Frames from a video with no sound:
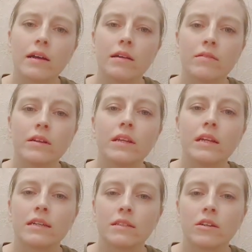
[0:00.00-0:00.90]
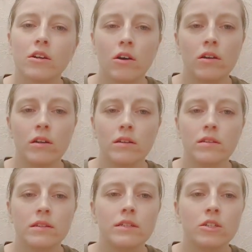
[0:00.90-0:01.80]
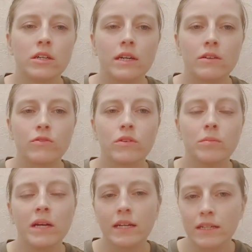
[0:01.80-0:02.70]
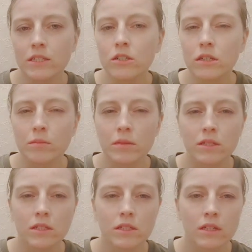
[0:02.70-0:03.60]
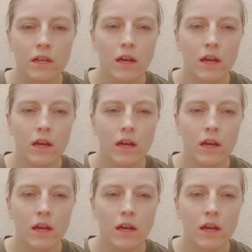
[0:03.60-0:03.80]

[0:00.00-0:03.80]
I really like the color that you get from henna treatments,